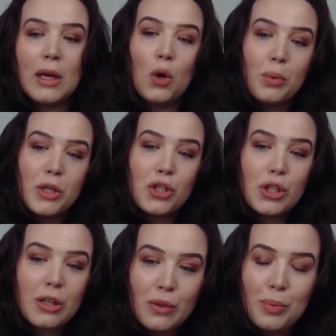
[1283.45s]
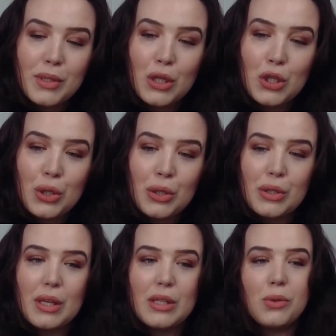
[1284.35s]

or we shift the position into this,